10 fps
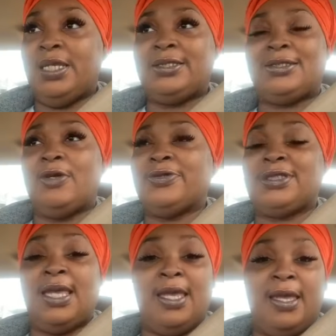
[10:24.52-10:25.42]
It's so
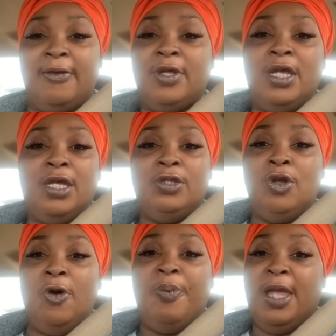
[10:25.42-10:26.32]
sad.
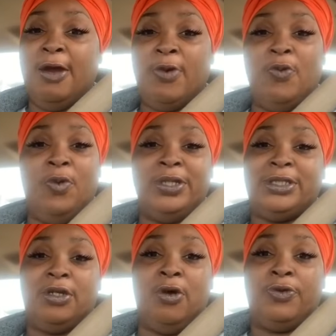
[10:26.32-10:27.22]
No parent
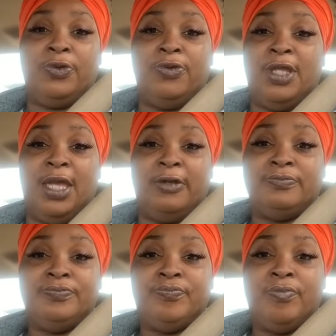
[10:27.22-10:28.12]
wants to go through that.
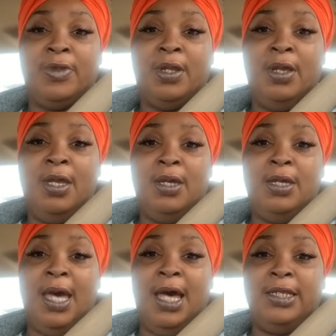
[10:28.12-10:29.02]

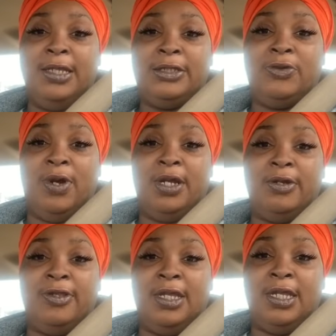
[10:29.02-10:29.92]
God is
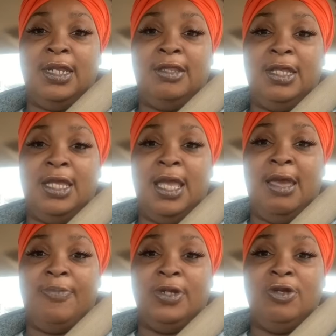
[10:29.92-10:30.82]
greater than anything
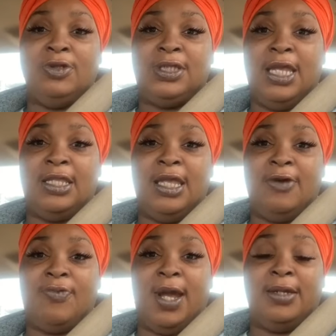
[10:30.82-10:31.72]
happened. You said
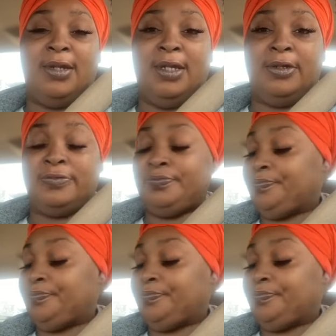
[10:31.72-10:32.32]
that right, Nina.